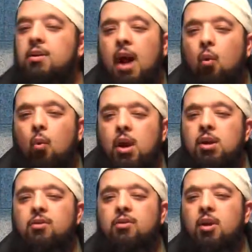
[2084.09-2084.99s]
Now, what
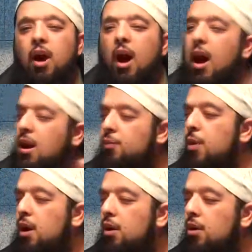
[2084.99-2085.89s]
does
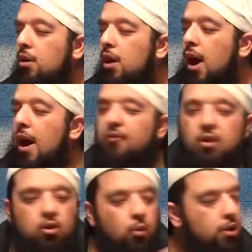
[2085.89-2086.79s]
hikmah
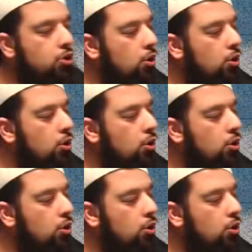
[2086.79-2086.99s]
have to do with